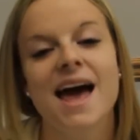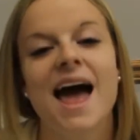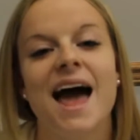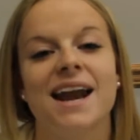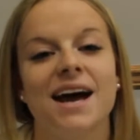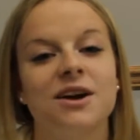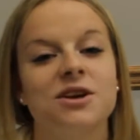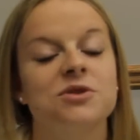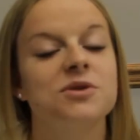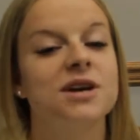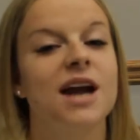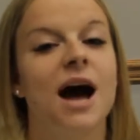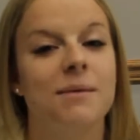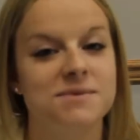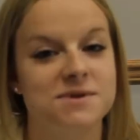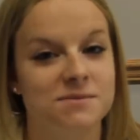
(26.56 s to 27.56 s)
and how you can
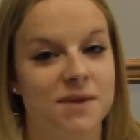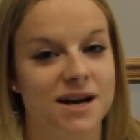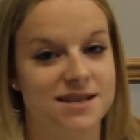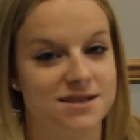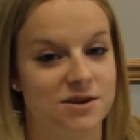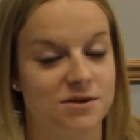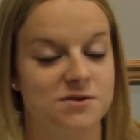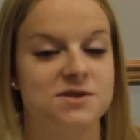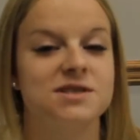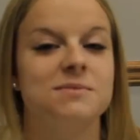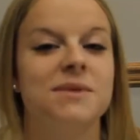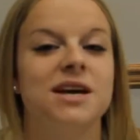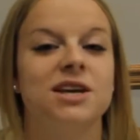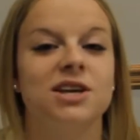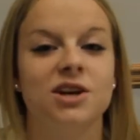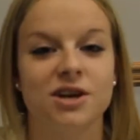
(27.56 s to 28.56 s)
optimize those to
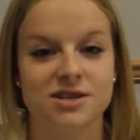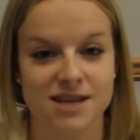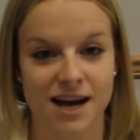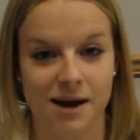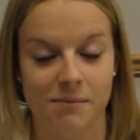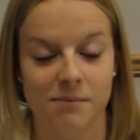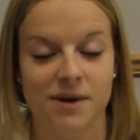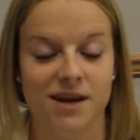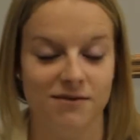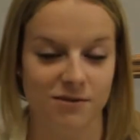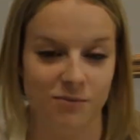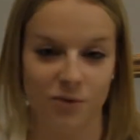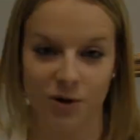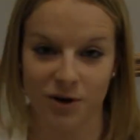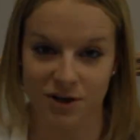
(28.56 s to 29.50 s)
make your time even more